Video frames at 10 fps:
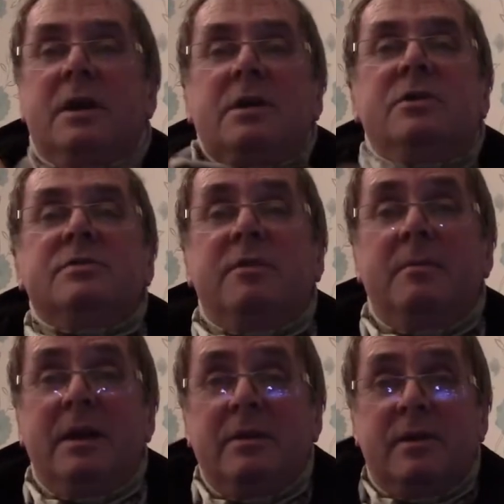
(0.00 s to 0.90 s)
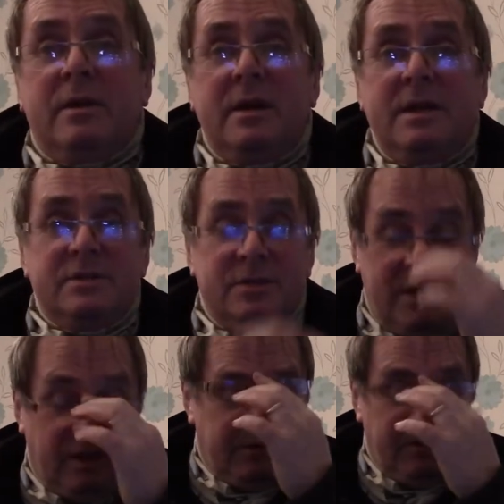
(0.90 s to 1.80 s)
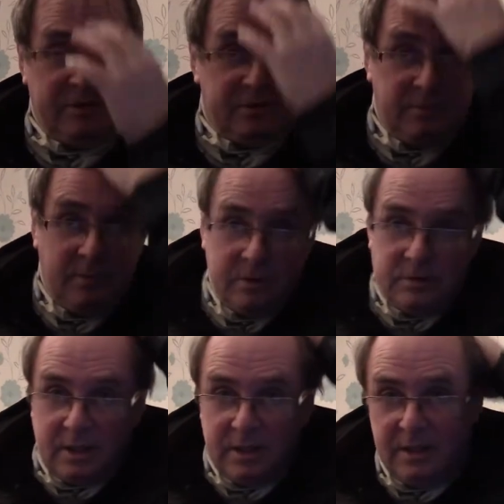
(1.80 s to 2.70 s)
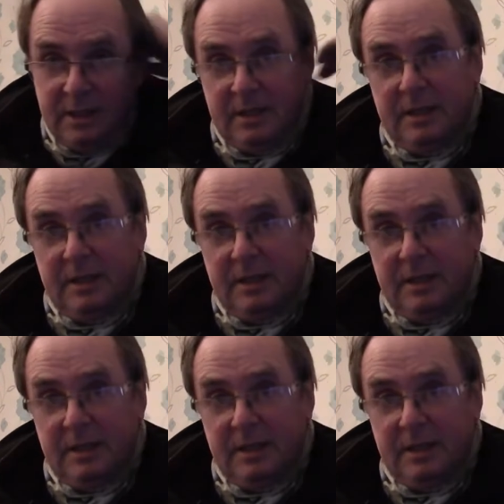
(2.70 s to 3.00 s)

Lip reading: that we can use it for many other things, like filtering water,